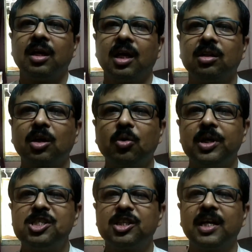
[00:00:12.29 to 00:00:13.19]
Now the
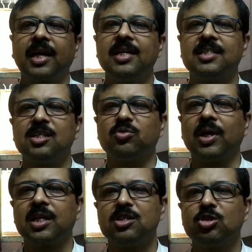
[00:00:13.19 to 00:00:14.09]
question arises,
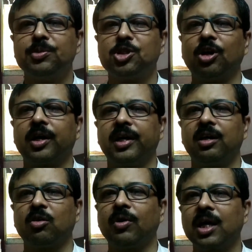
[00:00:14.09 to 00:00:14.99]
what is to be shortened
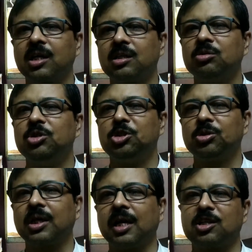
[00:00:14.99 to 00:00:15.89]
or what we
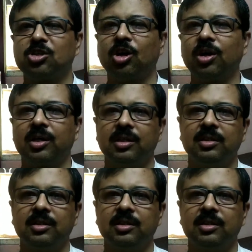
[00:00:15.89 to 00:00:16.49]
should cut short?